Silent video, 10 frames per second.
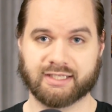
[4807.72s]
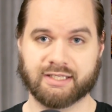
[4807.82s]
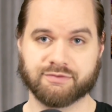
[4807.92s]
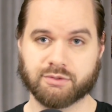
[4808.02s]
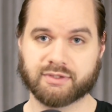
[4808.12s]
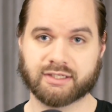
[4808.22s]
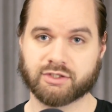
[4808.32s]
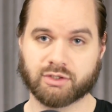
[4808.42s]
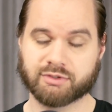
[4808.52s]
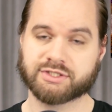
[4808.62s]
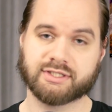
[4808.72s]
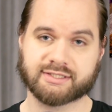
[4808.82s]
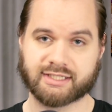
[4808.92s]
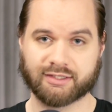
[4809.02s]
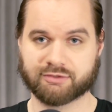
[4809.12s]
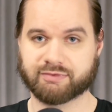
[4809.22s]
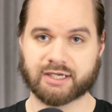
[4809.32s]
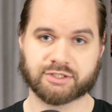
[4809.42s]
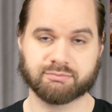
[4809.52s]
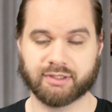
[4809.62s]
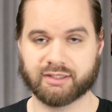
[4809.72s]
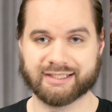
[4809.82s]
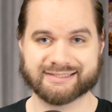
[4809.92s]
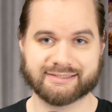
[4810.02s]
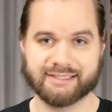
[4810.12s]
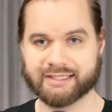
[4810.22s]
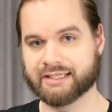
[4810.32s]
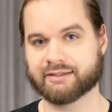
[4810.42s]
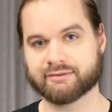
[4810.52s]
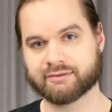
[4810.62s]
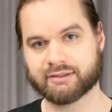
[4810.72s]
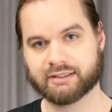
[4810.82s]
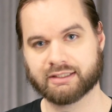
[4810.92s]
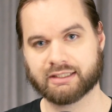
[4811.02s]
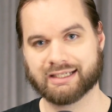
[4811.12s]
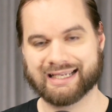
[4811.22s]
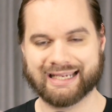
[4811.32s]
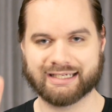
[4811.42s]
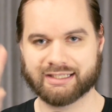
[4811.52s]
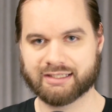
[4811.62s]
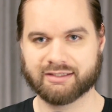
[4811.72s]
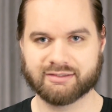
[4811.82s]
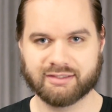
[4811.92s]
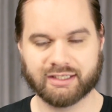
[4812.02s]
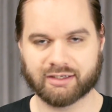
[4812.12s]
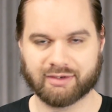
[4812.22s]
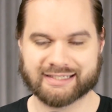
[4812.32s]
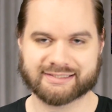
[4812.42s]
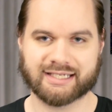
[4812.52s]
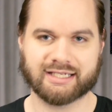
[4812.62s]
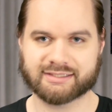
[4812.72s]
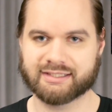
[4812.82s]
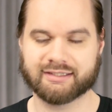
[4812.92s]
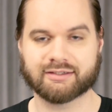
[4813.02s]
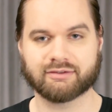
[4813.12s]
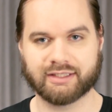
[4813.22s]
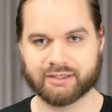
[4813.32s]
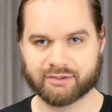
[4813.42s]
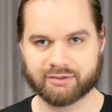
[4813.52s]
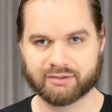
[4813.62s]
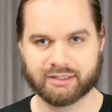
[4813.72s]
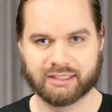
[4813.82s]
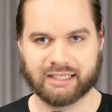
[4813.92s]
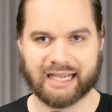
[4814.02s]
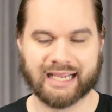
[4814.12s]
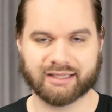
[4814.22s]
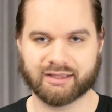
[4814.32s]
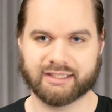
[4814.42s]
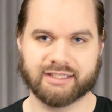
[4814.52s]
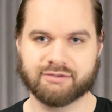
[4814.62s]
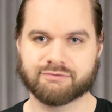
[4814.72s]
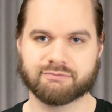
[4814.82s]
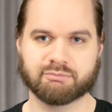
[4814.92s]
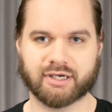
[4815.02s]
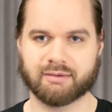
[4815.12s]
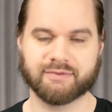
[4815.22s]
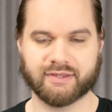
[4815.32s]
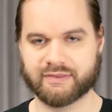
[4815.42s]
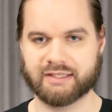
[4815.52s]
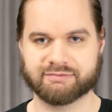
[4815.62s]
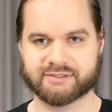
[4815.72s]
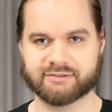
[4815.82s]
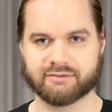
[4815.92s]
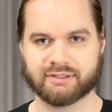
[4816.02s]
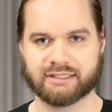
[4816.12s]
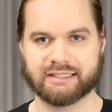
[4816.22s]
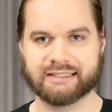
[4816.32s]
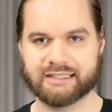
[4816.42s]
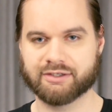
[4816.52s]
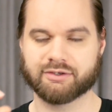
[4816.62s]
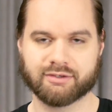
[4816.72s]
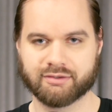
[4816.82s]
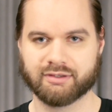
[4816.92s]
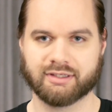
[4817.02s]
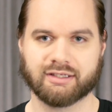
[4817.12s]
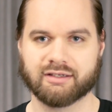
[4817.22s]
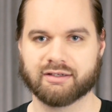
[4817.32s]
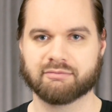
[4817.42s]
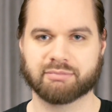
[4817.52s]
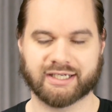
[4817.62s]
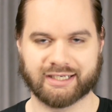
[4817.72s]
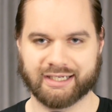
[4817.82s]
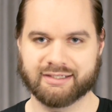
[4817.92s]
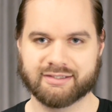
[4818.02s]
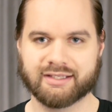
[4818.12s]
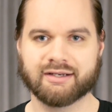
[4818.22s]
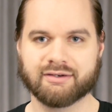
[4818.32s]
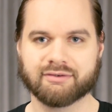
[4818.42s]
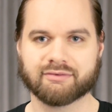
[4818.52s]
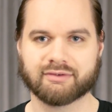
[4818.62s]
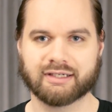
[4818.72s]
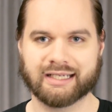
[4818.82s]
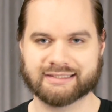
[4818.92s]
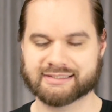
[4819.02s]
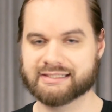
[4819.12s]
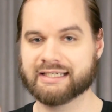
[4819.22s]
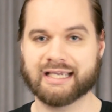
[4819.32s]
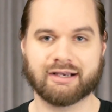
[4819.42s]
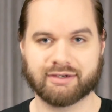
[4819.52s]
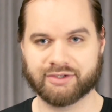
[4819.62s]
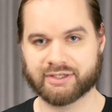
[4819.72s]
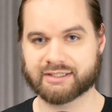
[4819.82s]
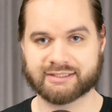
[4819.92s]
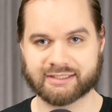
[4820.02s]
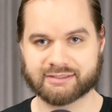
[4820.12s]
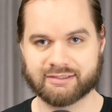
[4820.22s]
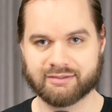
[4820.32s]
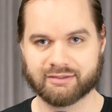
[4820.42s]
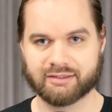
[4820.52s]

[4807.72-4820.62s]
If you then go into this other faction building, sneak in, and, you know, assassinate their leader and leave Bob the thief's gear behind there and sneak out, and you're not detected,